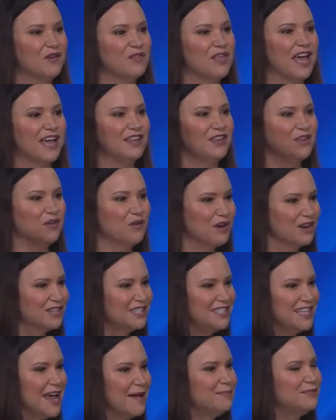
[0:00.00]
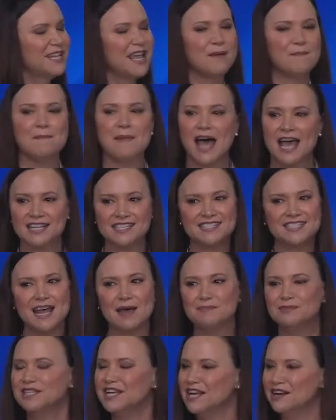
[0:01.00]
that your steps and my
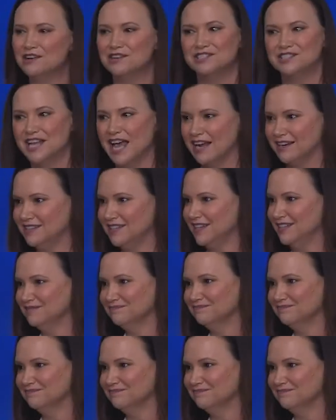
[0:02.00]
steps intersected.